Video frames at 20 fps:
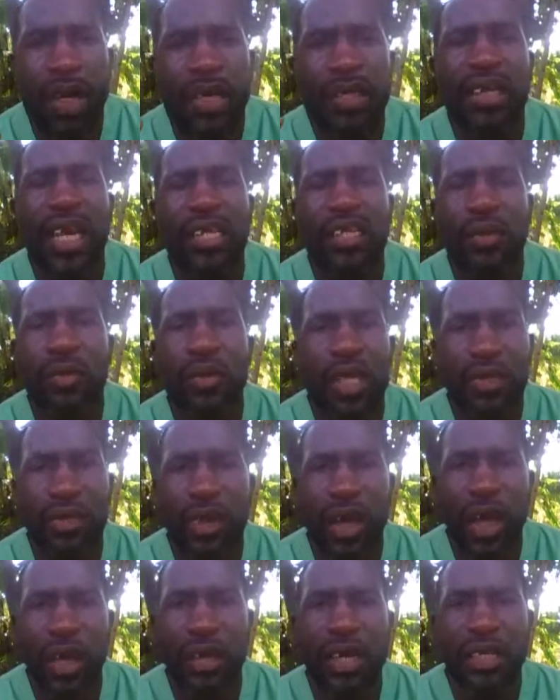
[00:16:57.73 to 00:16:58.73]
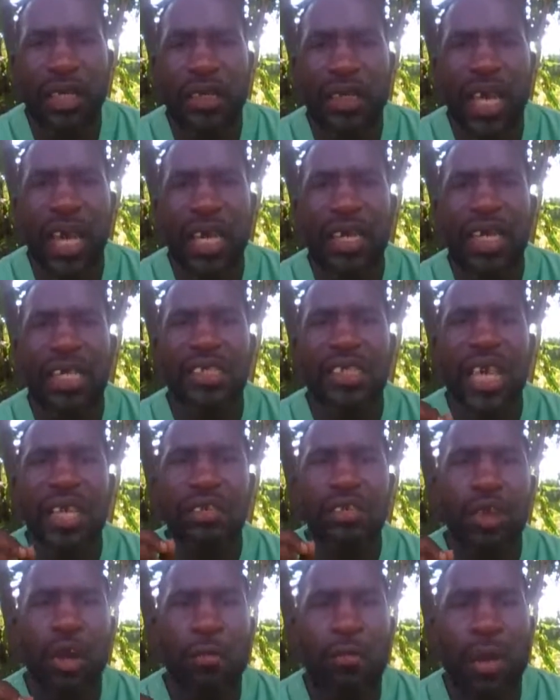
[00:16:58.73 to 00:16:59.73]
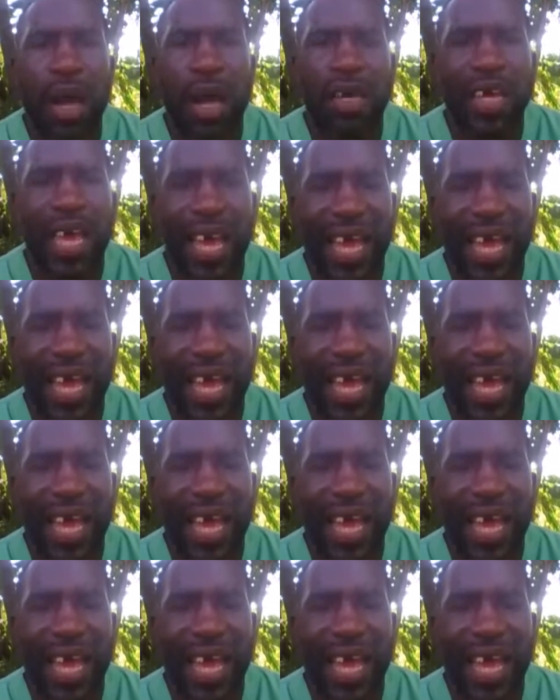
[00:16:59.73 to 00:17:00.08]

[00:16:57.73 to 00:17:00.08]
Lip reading: of the things that you need to understand is that your body